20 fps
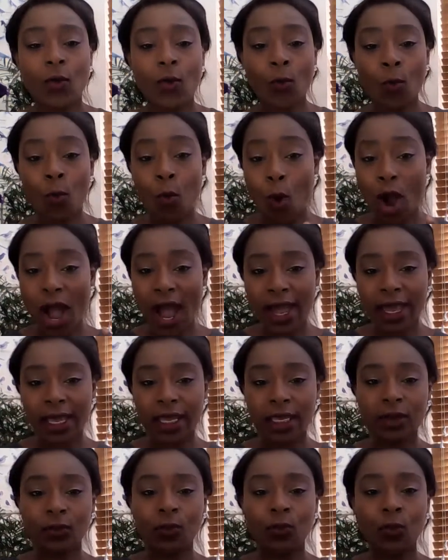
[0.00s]

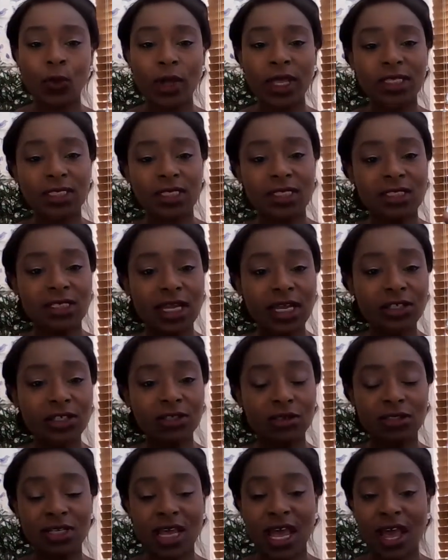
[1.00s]
why it's
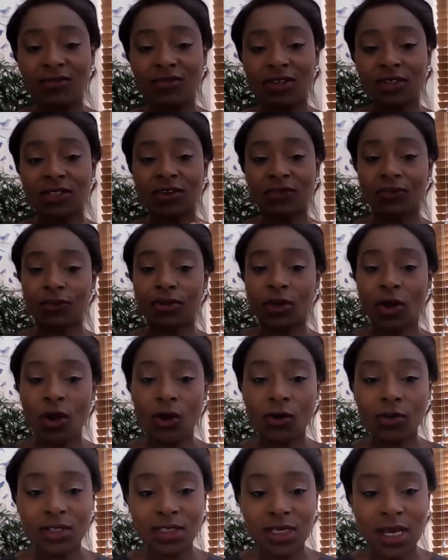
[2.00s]
essential to have the different
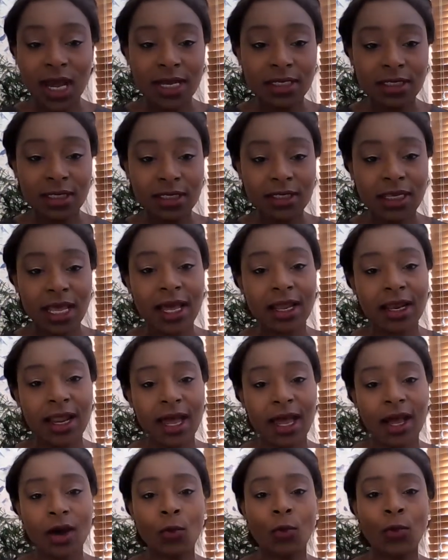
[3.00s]
hole sizes and
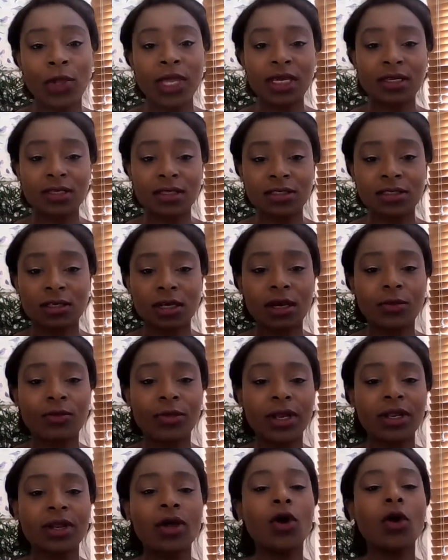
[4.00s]
how we can
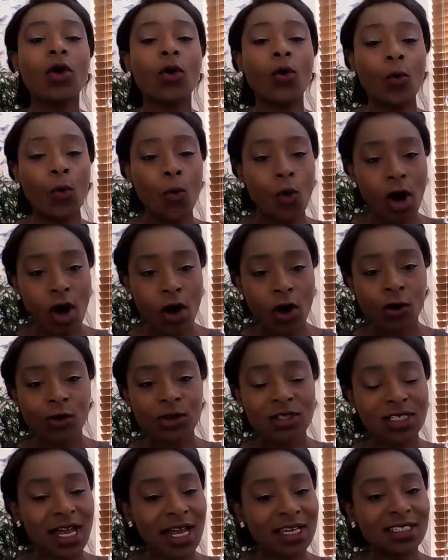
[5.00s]
determine what hole
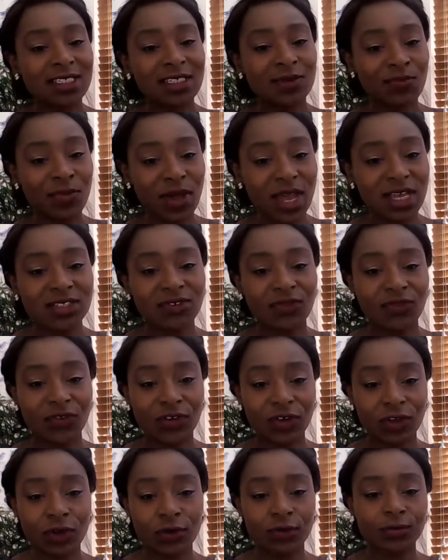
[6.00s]
size is best for
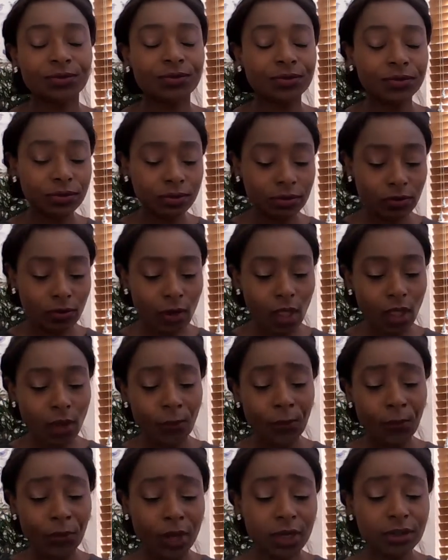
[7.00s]
you.
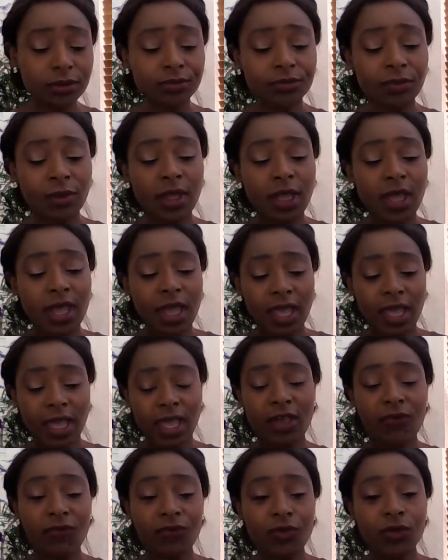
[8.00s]
But
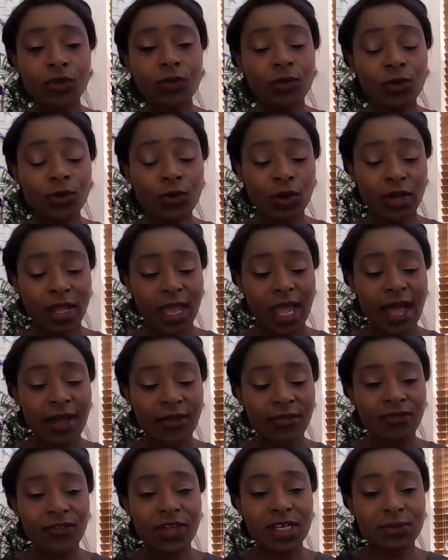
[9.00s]
if you look at
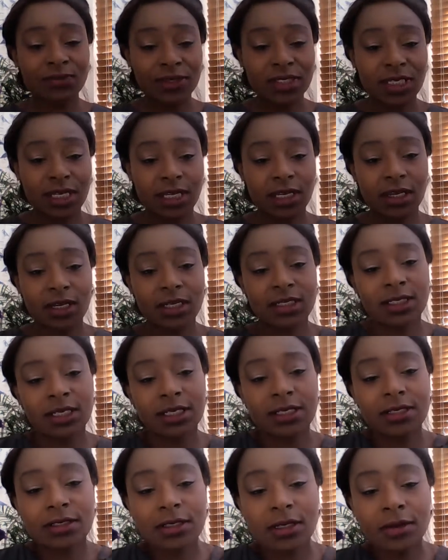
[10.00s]
this particular
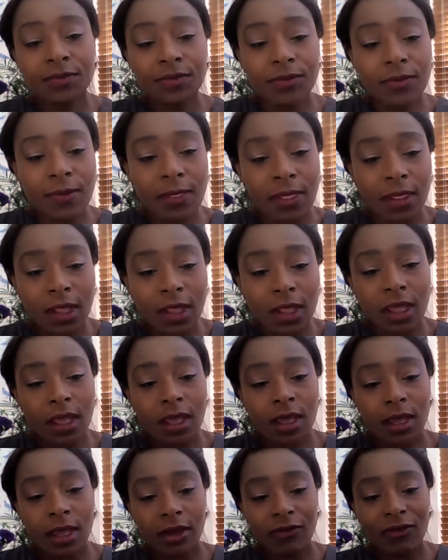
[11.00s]
system,
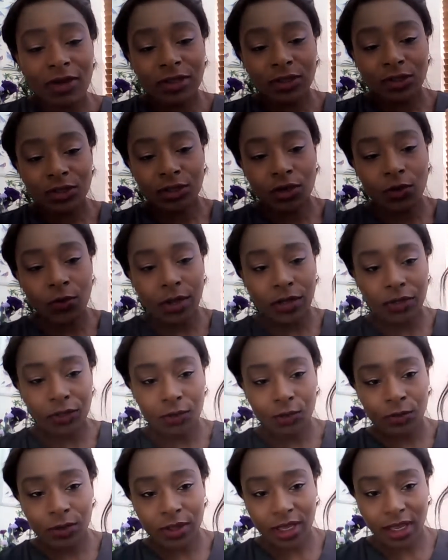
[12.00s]
if I show it
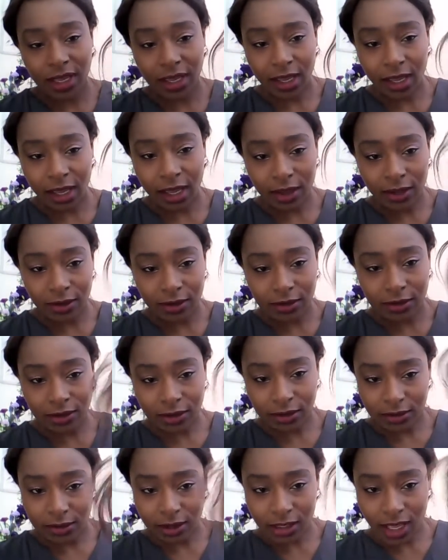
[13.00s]
through the hair
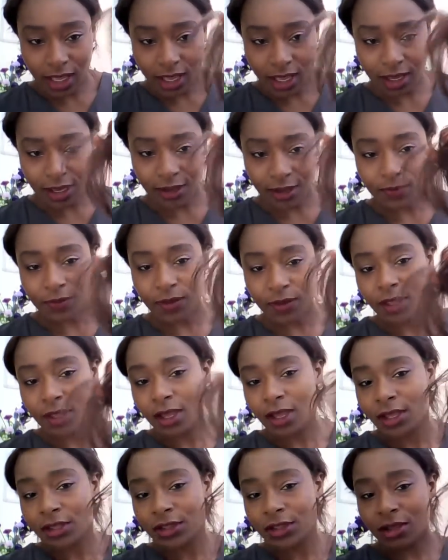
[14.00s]
and the air,
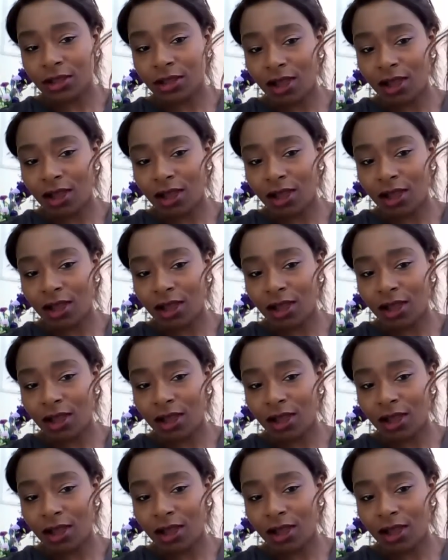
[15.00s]
you